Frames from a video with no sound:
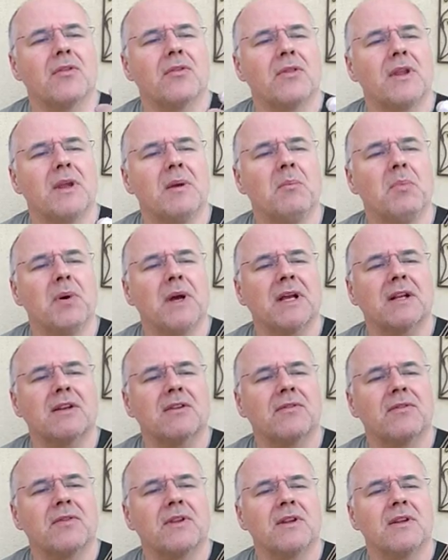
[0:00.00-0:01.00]
the impact
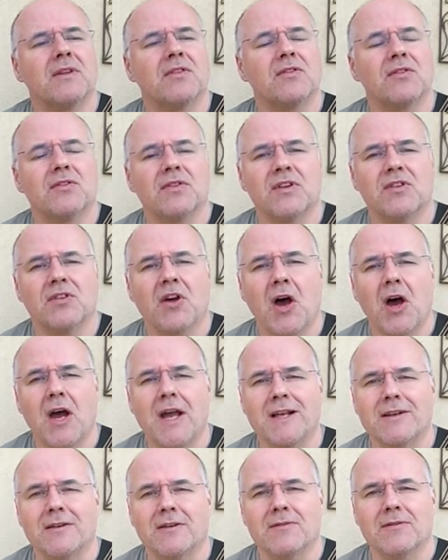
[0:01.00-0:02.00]
of this
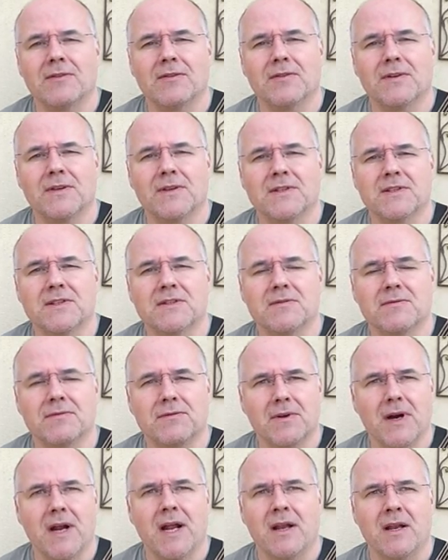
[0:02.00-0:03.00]
height over the first
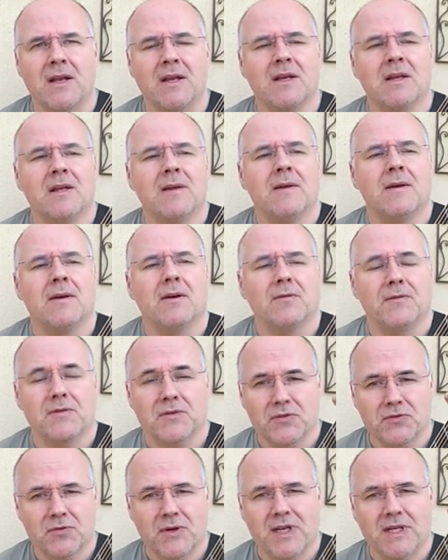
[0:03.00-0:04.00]
fret of
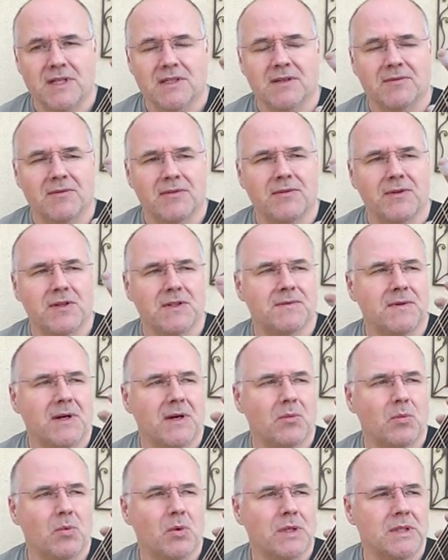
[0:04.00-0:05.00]
the strings over the first
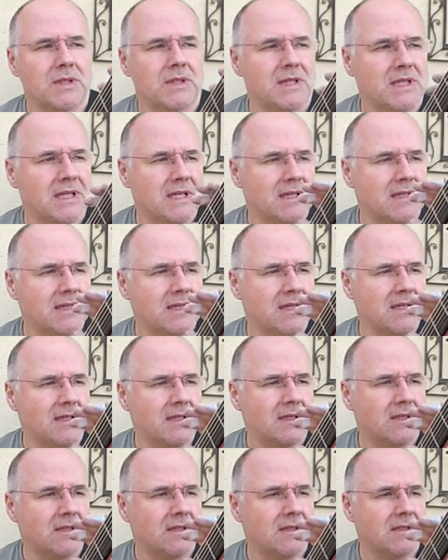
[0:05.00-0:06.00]
fret was the
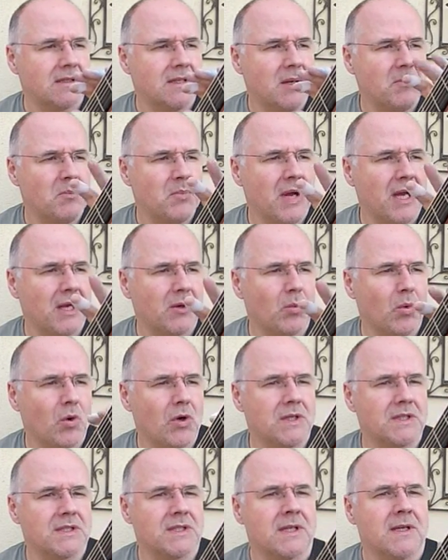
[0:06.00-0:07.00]
impact
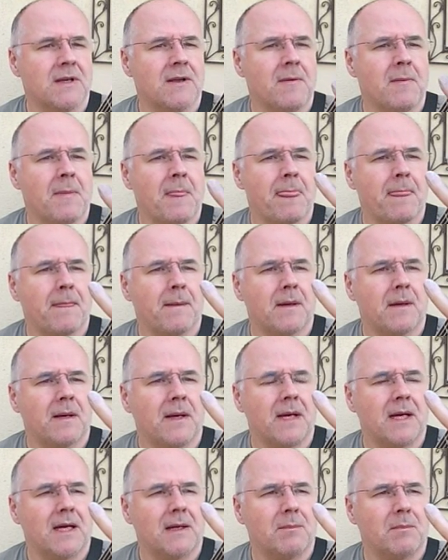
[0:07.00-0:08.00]
was
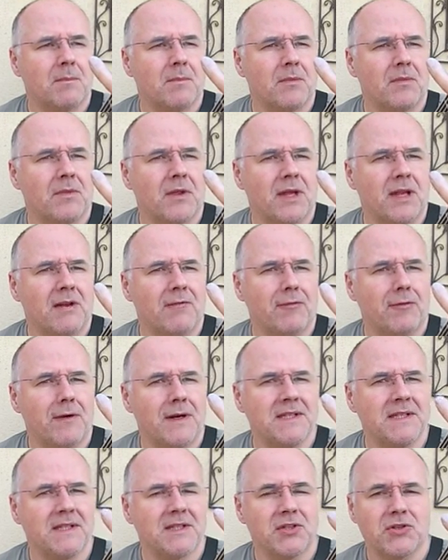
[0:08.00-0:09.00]
that in
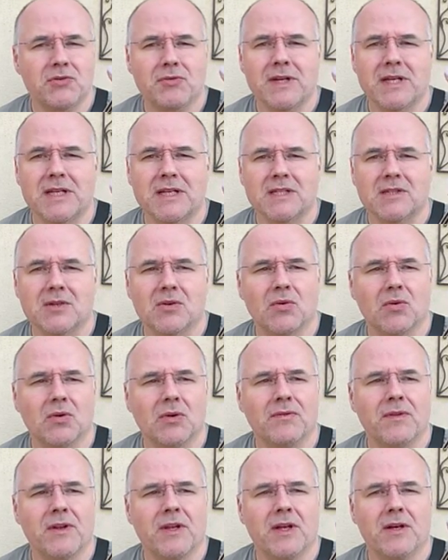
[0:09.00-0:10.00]
fretting the strings,
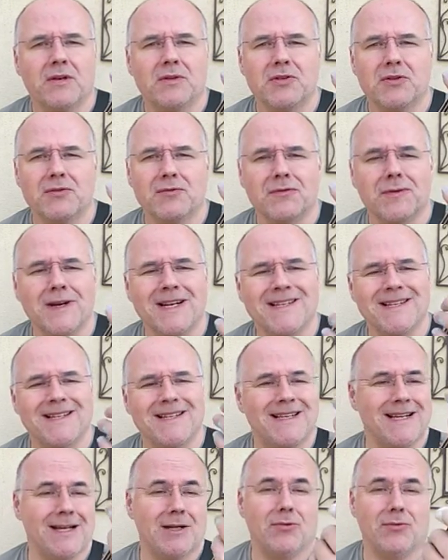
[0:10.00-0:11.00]
all of the notes you
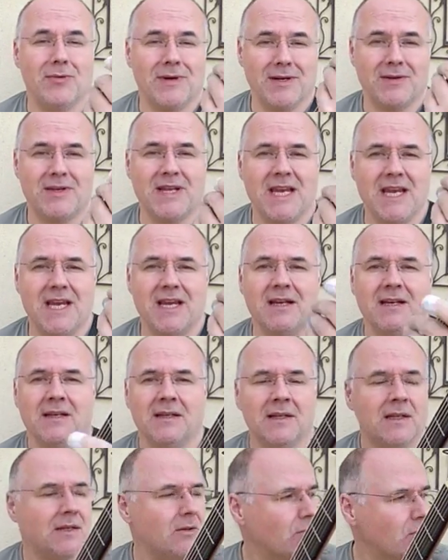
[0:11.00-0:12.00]
fretted down around here
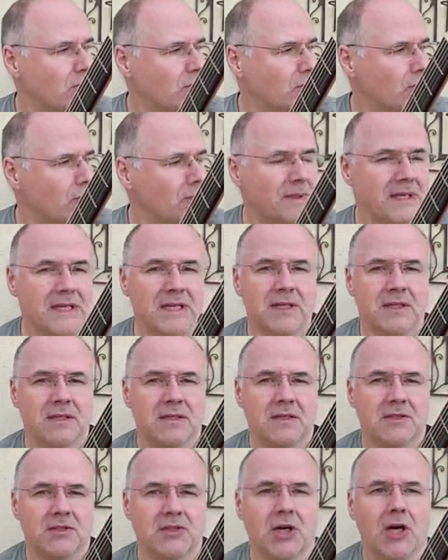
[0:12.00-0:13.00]
would all be
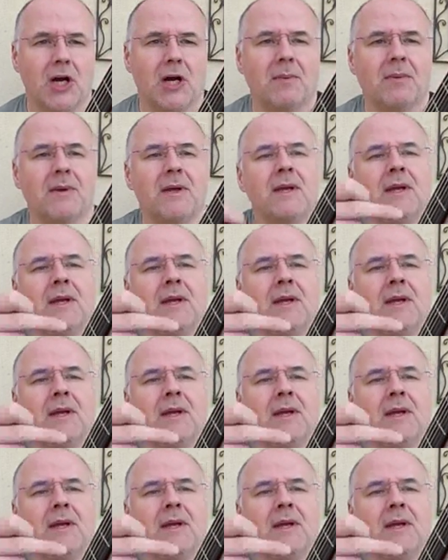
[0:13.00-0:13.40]
sharp.